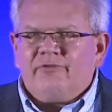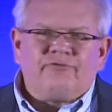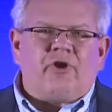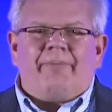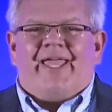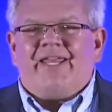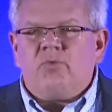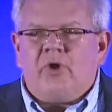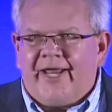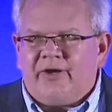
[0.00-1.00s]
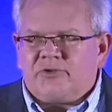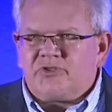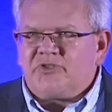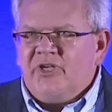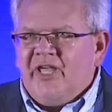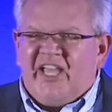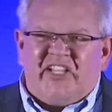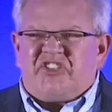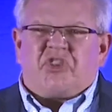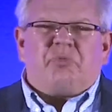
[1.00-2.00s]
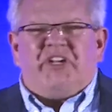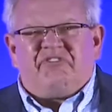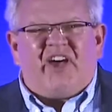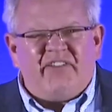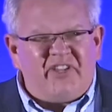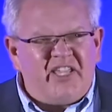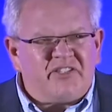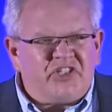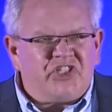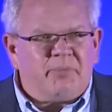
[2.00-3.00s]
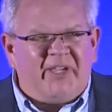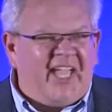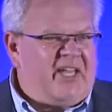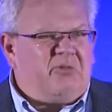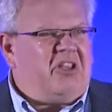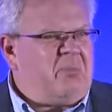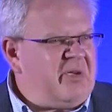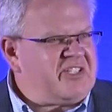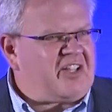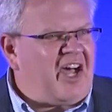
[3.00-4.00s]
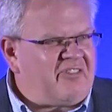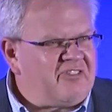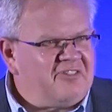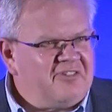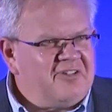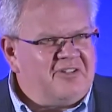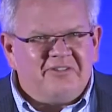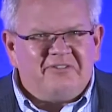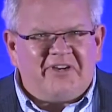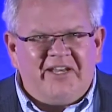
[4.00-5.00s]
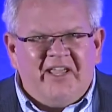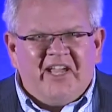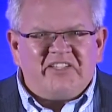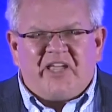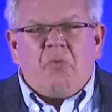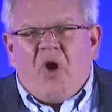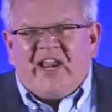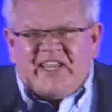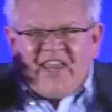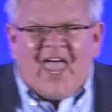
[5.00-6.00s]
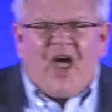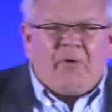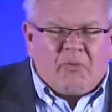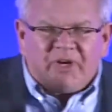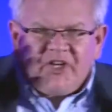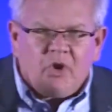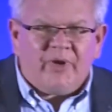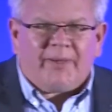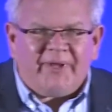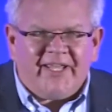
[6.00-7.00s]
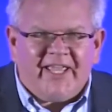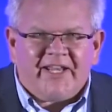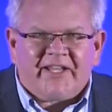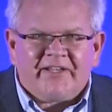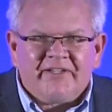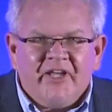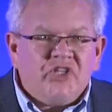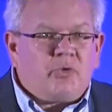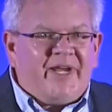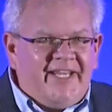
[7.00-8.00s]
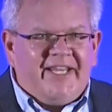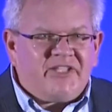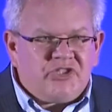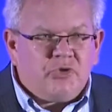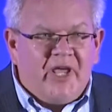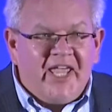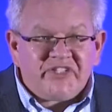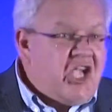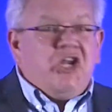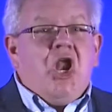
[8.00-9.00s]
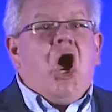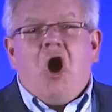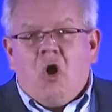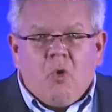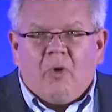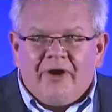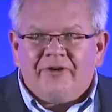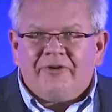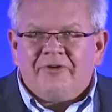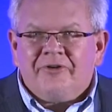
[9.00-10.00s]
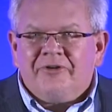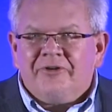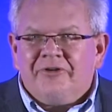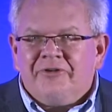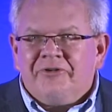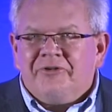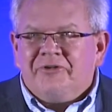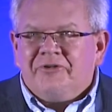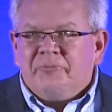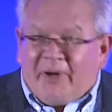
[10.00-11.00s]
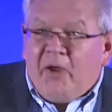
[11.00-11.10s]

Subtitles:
from anyone else and it's 3 to 5 days in shipping, I get really pissed off, right? Because I want it now. I want to know when I'm going to get it. Do I need it in 2 days? No. But I